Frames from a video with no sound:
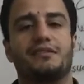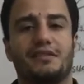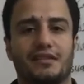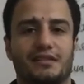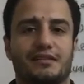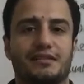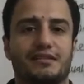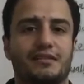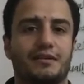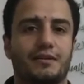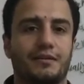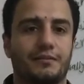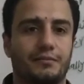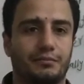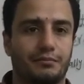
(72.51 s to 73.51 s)
tense,
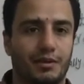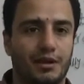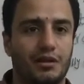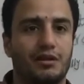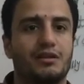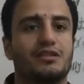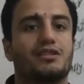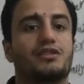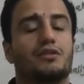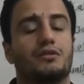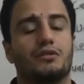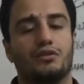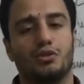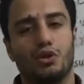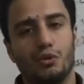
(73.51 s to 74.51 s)
because
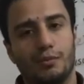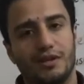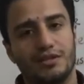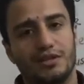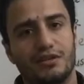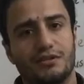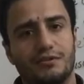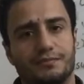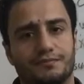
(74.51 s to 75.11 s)
no matter